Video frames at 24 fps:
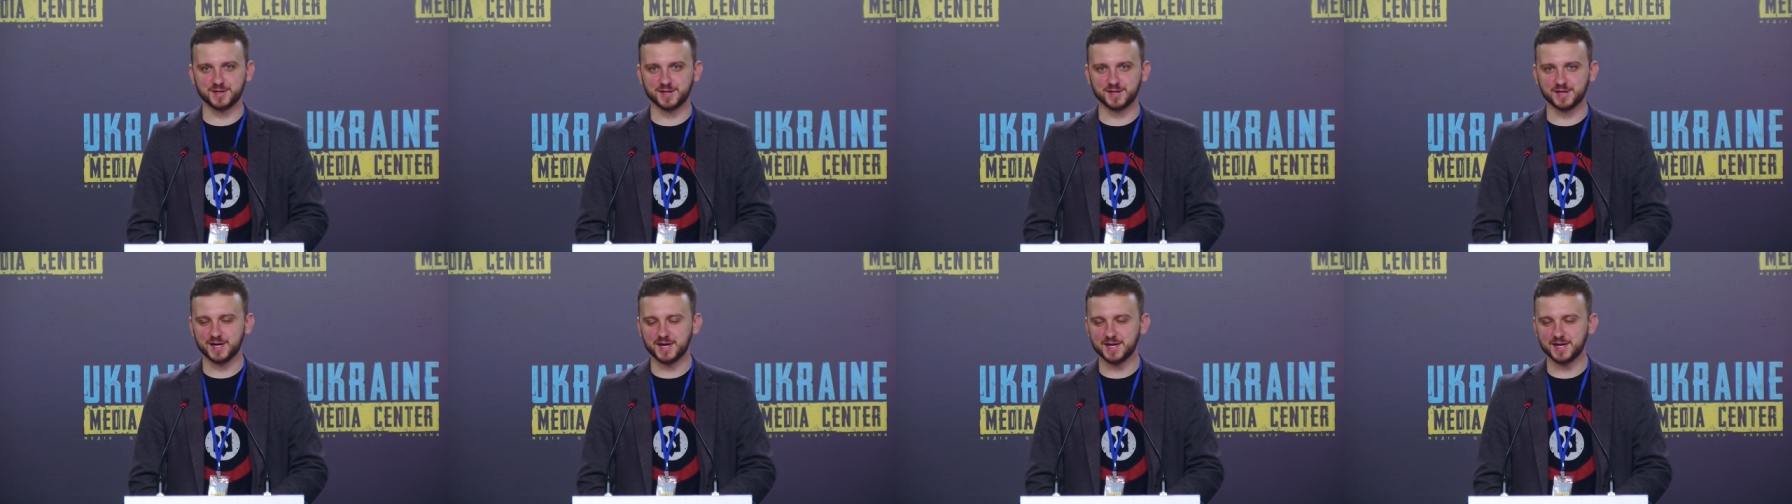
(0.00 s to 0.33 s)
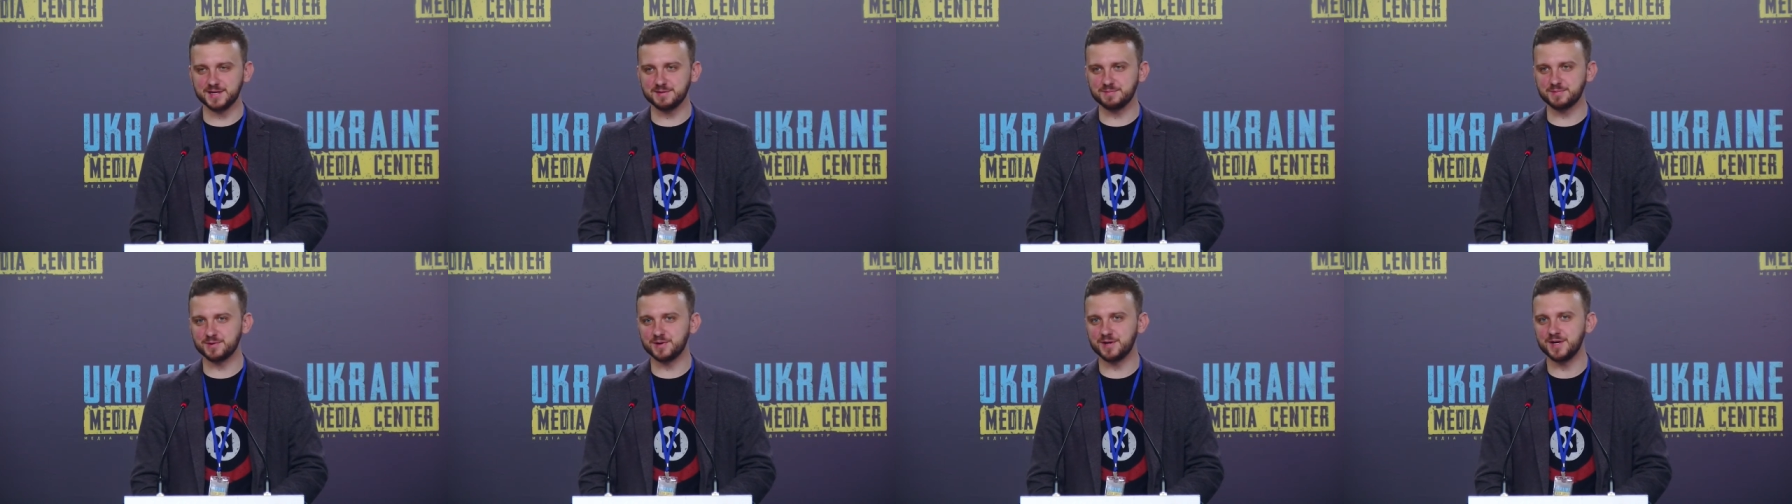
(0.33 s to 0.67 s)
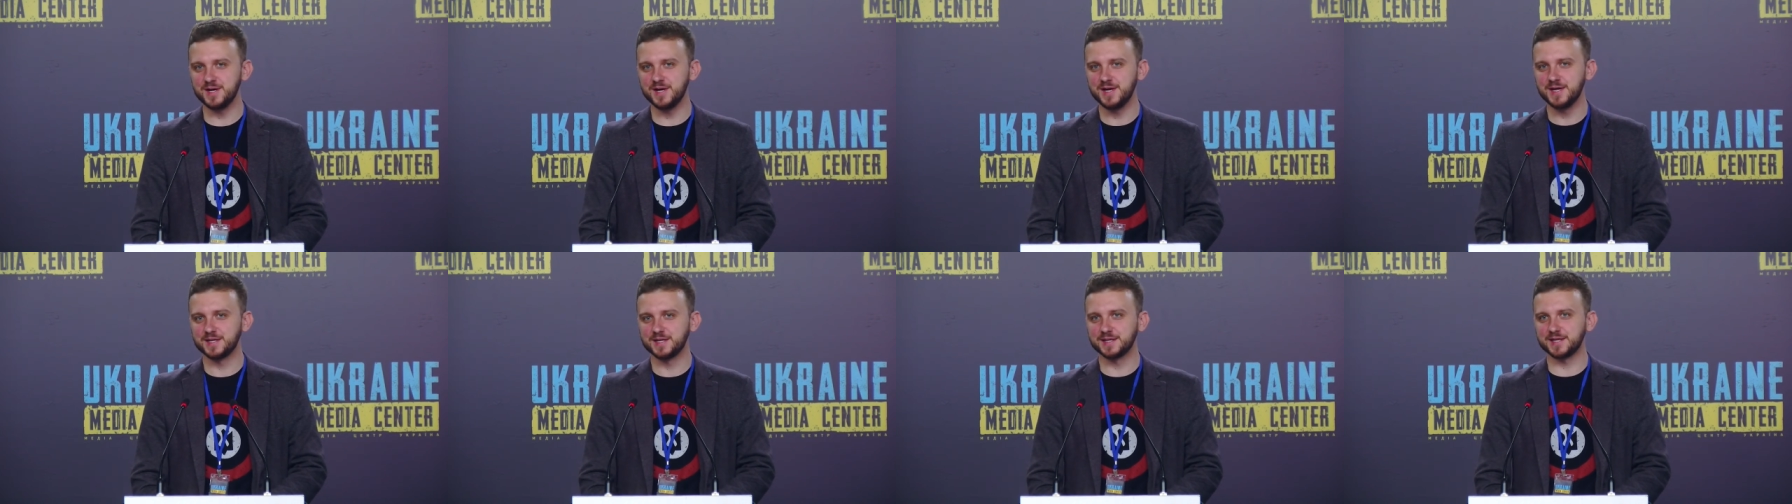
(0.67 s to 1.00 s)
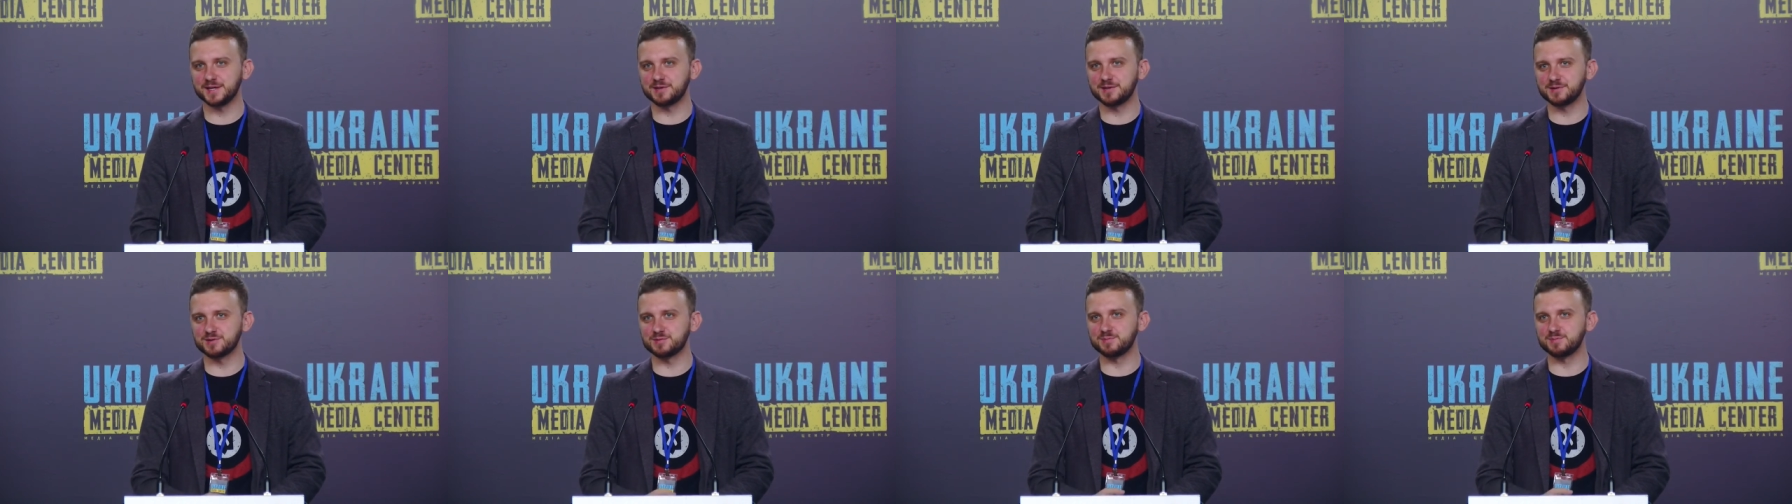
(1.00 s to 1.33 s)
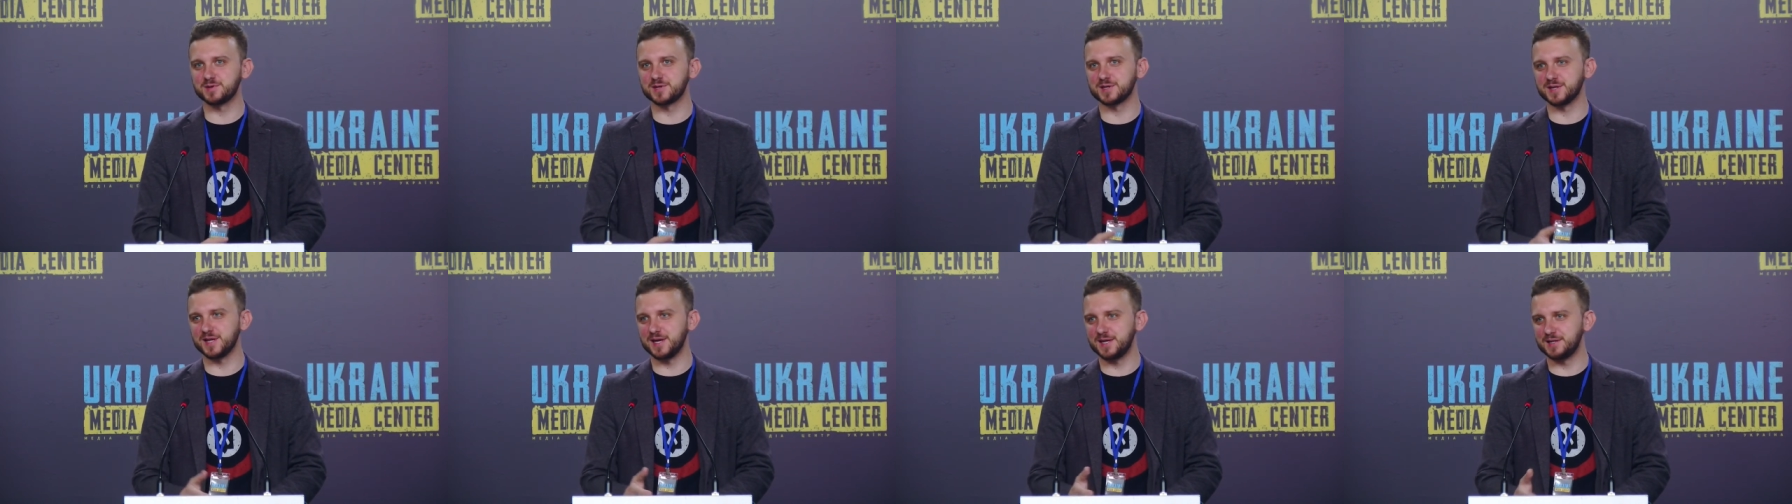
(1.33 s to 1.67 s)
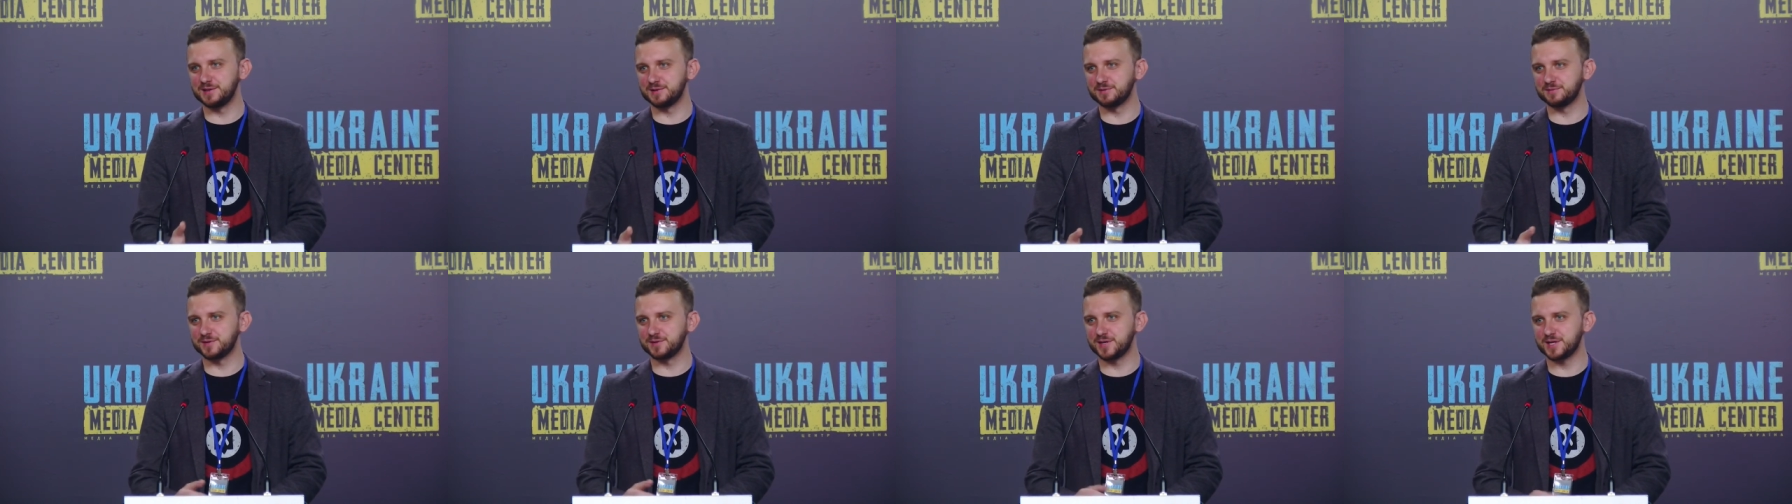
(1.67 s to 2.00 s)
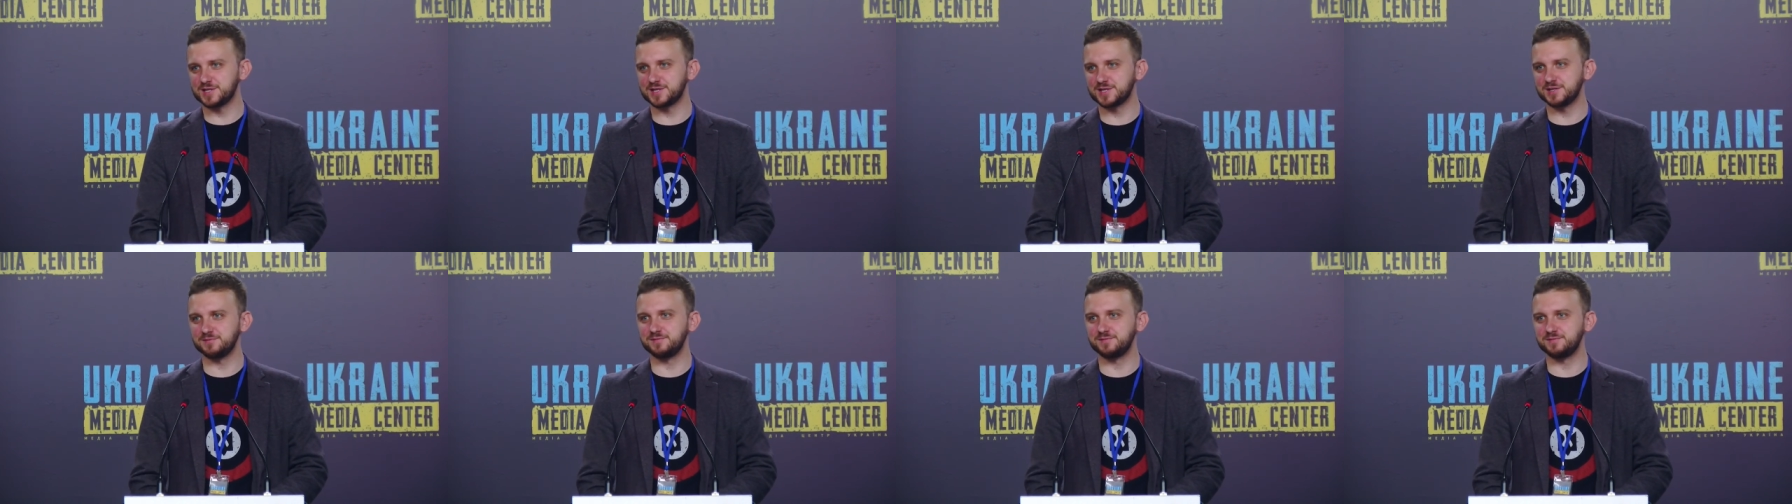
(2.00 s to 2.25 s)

History What We Forget,